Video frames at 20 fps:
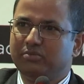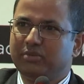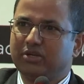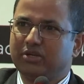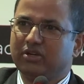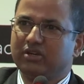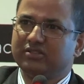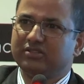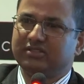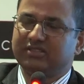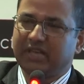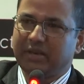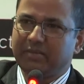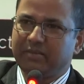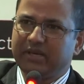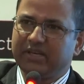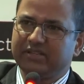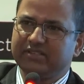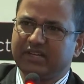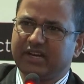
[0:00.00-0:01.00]
because
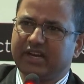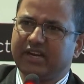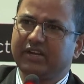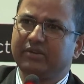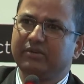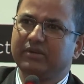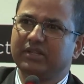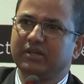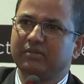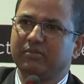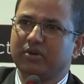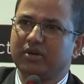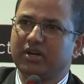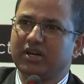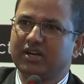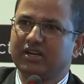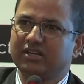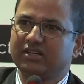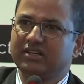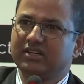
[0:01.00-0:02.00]
SEBI is ready with the
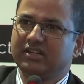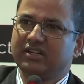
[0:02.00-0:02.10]
product.